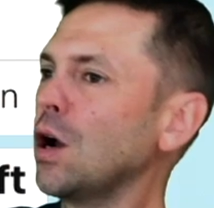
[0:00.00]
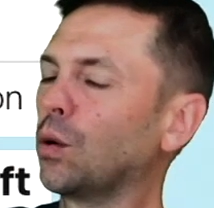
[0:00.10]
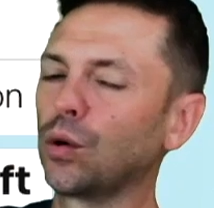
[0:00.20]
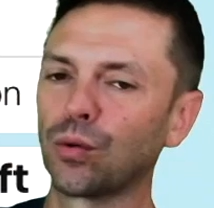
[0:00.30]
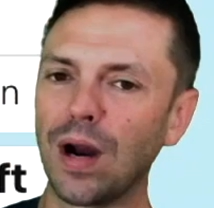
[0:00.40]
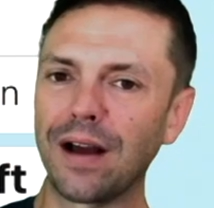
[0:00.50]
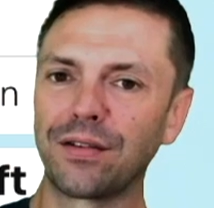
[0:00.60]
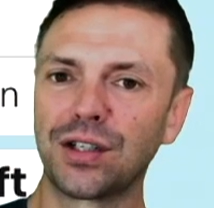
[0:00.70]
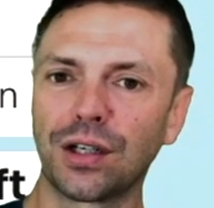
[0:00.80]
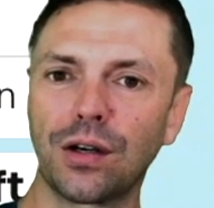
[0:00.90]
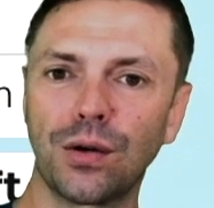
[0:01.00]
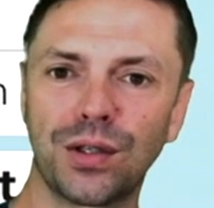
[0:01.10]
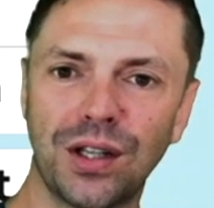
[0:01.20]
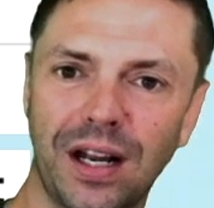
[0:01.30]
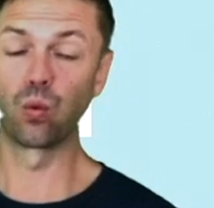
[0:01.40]
will ravage a
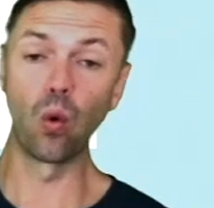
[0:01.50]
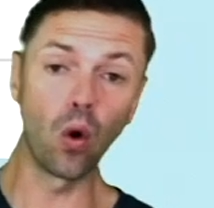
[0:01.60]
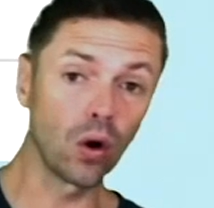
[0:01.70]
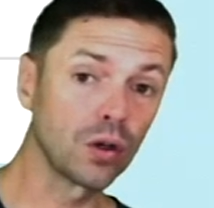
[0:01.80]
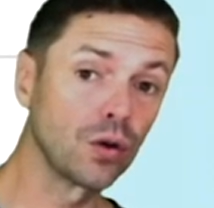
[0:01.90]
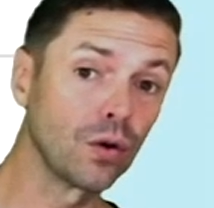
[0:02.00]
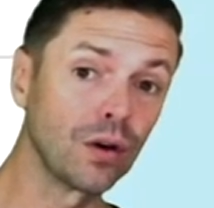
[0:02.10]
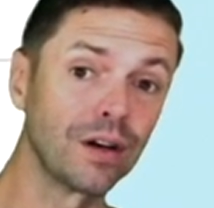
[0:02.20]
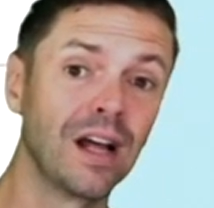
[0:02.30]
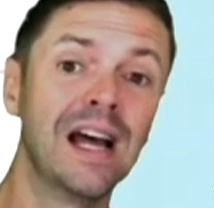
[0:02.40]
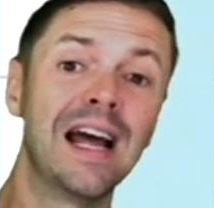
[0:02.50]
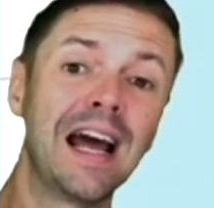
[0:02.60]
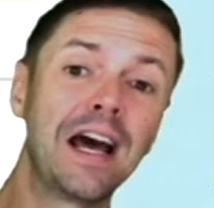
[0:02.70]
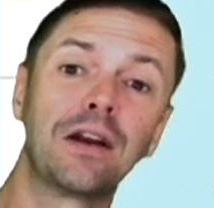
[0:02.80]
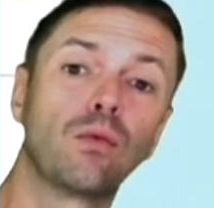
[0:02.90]
coastline. War-torn
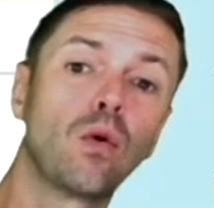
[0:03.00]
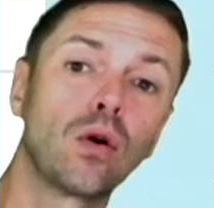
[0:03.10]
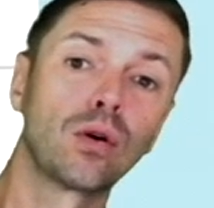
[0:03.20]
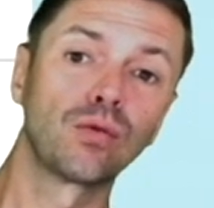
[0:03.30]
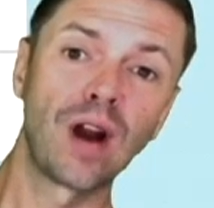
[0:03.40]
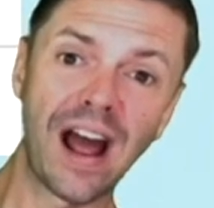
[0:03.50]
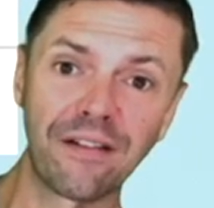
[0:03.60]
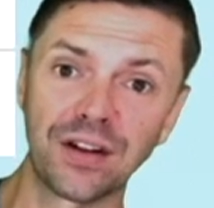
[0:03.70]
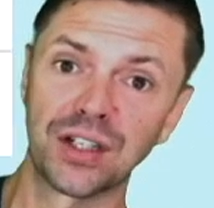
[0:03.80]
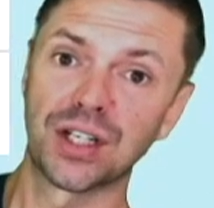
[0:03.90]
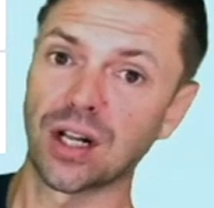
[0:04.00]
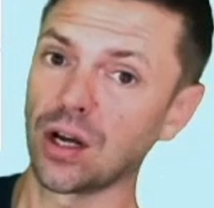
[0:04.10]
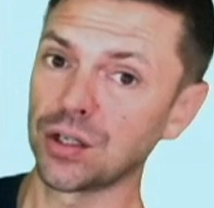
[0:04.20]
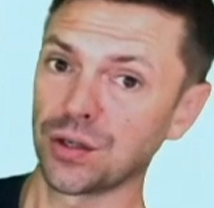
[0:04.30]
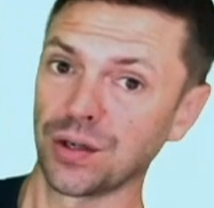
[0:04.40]
and war-ravaged
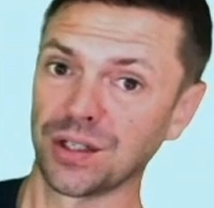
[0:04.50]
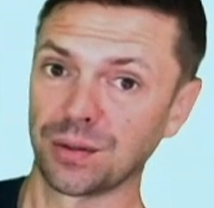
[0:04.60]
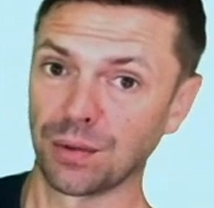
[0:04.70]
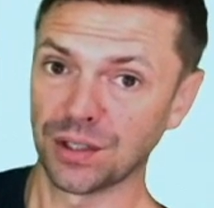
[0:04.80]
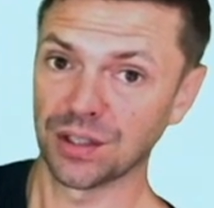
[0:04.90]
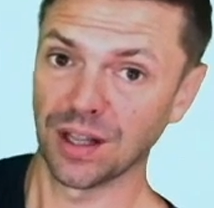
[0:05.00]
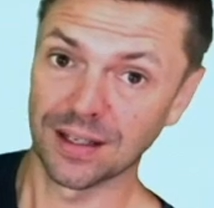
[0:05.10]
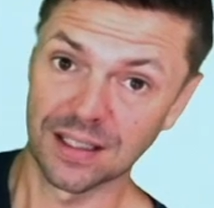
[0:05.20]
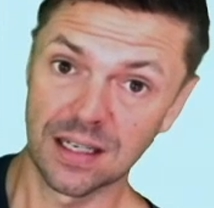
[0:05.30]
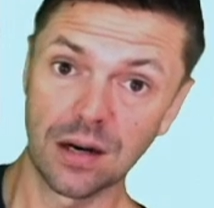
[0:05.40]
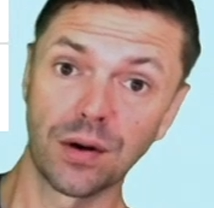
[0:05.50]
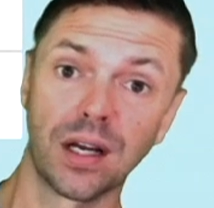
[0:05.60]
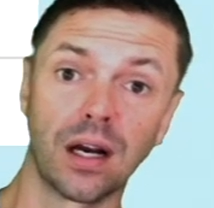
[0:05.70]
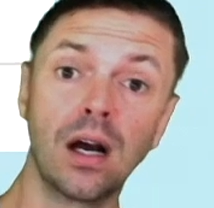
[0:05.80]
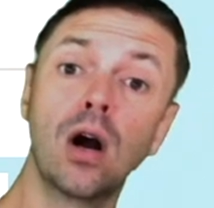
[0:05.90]
countries, much like
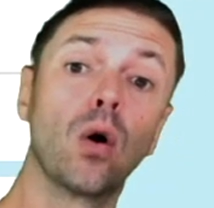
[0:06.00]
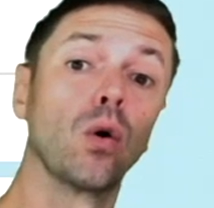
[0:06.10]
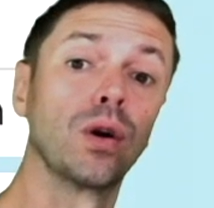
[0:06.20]
Syria or